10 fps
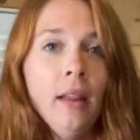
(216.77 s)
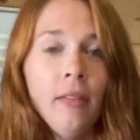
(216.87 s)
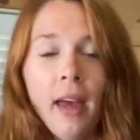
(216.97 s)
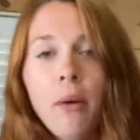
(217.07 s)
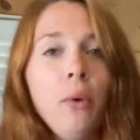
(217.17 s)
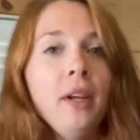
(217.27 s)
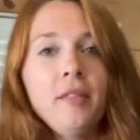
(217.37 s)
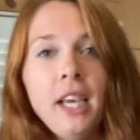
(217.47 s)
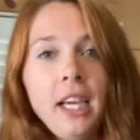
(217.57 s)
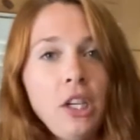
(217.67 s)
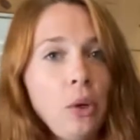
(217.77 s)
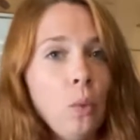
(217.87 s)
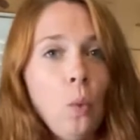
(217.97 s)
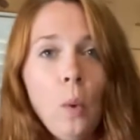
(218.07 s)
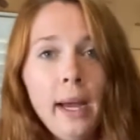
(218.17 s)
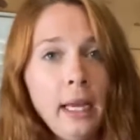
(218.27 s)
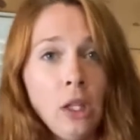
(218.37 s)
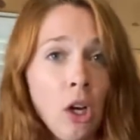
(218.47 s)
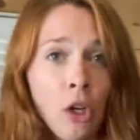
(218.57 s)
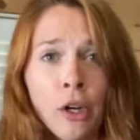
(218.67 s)
that would have taken you way
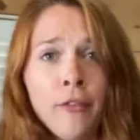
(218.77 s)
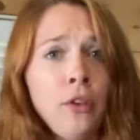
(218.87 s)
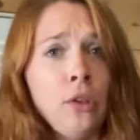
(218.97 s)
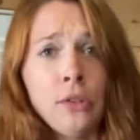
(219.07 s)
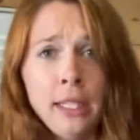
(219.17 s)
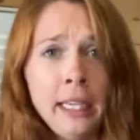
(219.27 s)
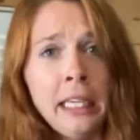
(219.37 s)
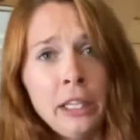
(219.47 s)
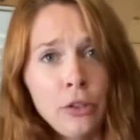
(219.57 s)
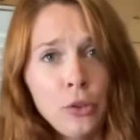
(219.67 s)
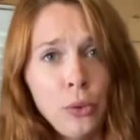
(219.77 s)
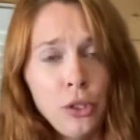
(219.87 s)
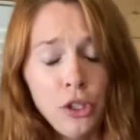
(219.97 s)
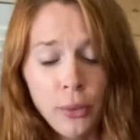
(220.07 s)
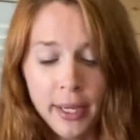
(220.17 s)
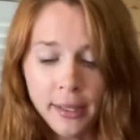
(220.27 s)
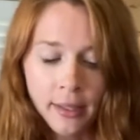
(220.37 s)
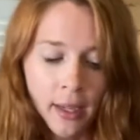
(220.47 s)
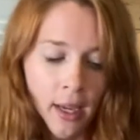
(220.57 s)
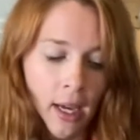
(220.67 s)
longer if you used any other tool to do it.
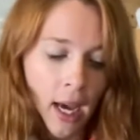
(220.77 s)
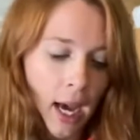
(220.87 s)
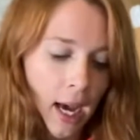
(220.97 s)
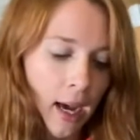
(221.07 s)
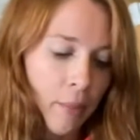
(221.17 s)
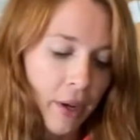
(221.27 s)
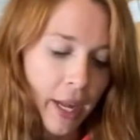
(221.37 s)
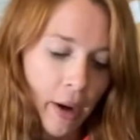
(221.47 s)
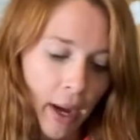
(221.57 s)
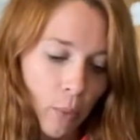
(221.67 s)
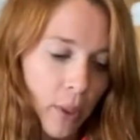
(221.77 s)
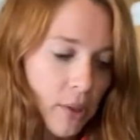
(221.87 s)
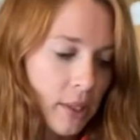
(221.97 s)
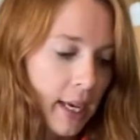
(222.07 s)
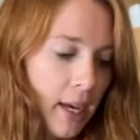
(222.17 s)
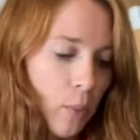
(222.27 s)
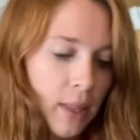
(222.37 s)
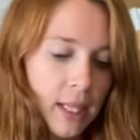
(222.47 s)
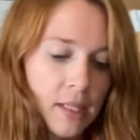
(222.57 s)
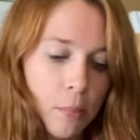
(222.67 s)
Now, I will say with
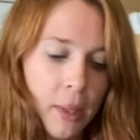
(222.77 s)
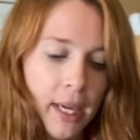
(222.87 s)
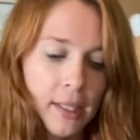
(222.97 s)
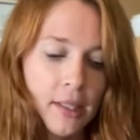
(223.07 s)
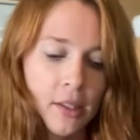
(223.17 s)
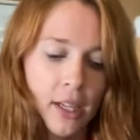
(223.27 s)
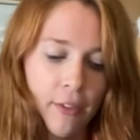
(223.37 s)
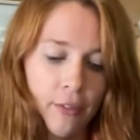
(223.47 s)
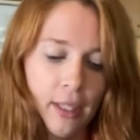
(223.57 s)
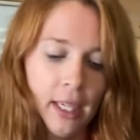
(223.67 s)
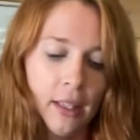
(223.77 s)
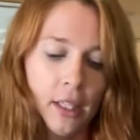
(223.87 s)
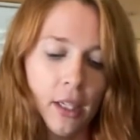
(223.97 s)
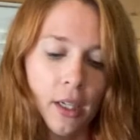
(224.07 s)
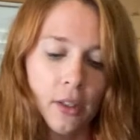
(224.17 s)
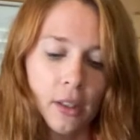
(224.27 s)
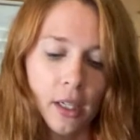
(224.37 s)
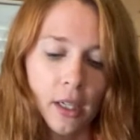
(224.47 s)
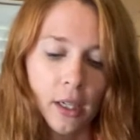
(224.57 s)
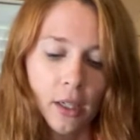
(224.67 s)
these bits, definitely get
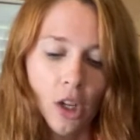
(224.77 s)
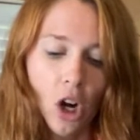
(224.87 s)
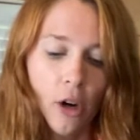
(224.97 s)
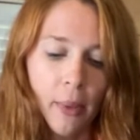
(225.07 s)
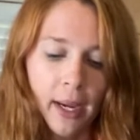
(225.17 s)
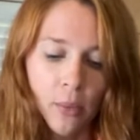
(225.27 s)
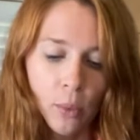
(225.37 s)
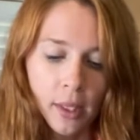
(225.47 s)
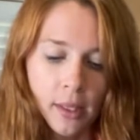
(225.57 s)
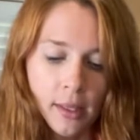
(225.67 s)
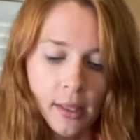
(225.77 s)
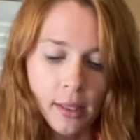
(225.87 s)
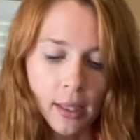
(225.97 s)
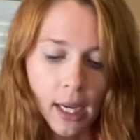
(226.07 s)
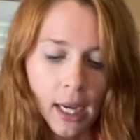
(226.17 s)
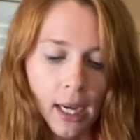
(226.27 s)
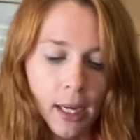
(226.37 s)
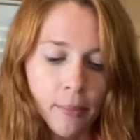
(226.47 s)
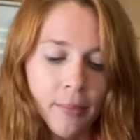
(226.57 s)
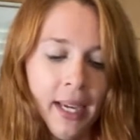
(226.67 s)
the carbide ones.
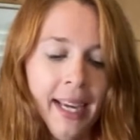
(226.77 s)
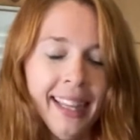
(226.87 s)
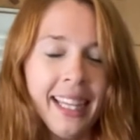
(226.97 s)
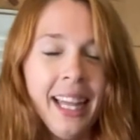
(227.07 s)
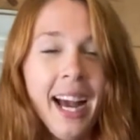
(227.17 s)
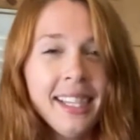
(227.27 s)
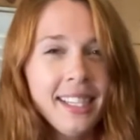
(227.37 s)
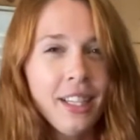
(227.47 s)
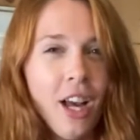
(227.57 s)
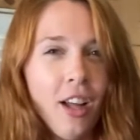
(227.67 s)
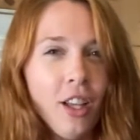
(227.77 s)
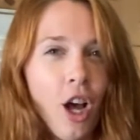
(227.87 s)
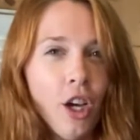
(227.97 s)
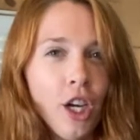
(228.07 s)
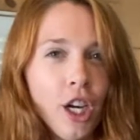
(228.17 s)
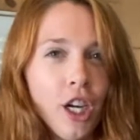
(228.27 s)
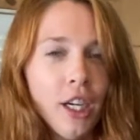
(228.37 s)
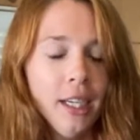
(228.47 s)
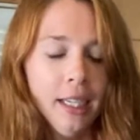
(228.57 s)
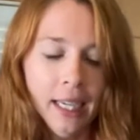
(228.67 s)
They last a lot longer,
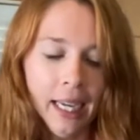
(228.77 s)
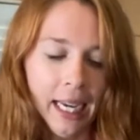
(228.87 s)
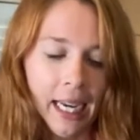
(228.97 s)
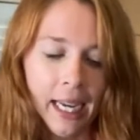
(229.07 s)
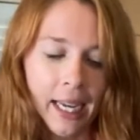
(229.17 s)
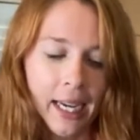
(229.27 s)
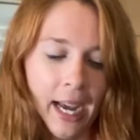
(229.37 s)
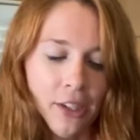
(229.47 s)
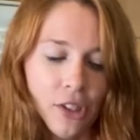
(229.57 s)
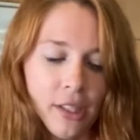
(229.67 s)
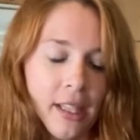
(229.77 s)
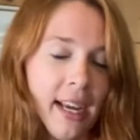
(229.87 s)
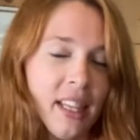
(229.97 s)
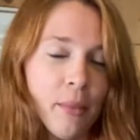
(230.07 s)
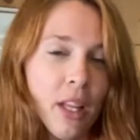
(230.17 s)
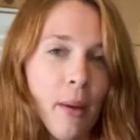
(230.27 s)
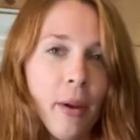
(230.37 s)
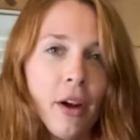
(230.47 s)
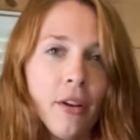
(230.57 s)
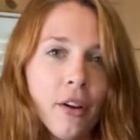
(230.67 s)
and I just like them a lot
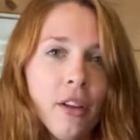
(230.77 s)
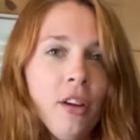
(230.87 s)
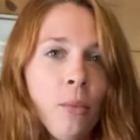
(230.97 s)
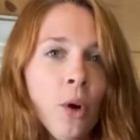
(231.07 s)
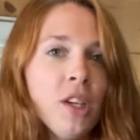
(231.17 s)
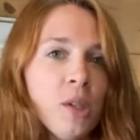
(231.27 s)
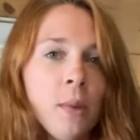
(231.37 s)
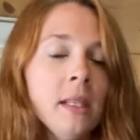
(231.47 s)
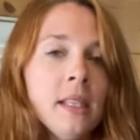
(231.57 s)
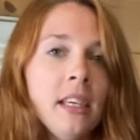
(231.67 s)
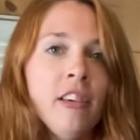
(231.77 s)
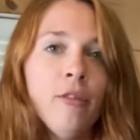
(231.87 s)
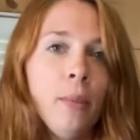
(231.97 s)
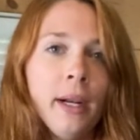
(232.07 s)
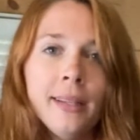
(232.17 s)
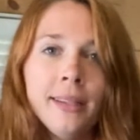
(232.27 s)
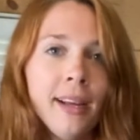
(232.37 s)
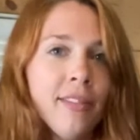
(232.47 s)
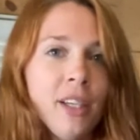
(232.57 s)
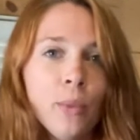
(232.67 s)
better. They're a little more expensive, but it's
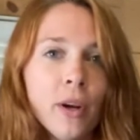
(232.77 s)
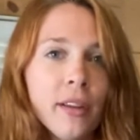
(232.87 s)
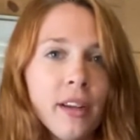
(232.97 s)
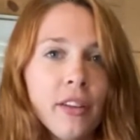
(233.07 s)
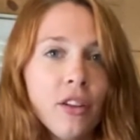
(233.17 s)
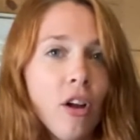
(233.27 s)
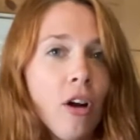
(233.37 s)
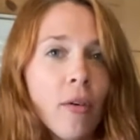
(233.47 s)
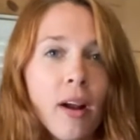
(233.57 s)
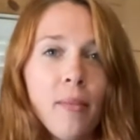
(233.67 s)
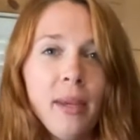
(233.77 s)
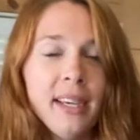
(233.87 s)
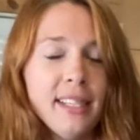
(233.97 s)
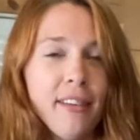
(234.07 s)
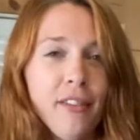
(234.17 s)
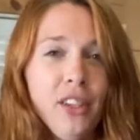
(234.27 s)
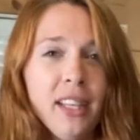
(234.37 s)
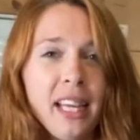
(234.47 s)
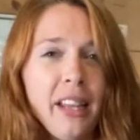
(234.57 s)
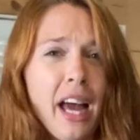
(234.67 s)
definitely worth it in the long run because I feel
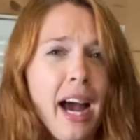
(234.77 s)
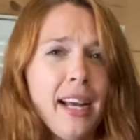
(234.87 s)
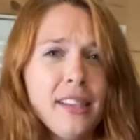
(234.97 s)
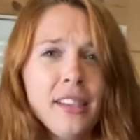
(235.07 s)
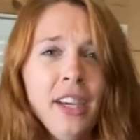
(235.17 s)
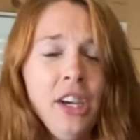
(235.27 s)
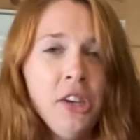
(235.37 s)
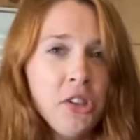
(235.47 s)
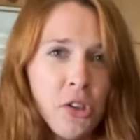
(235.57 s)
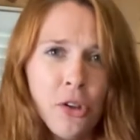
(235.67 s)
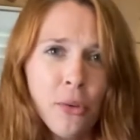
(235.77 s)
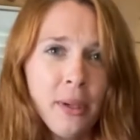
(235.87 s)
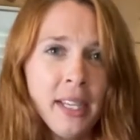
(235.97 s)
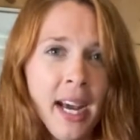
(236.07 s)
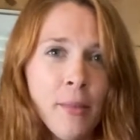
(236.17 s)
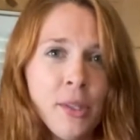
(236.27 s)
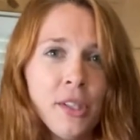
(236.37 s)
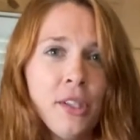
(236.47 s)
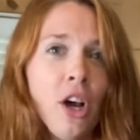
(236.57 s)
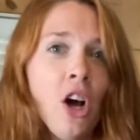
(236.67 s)
like they last 2 to 3 times
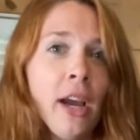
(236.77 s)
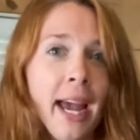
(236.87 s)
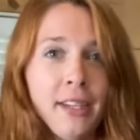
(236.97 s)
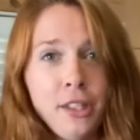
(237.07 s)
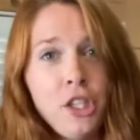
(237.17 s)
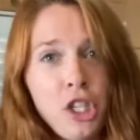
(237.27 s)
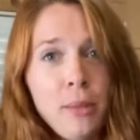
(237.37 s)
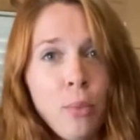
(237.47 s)
as long as the cheap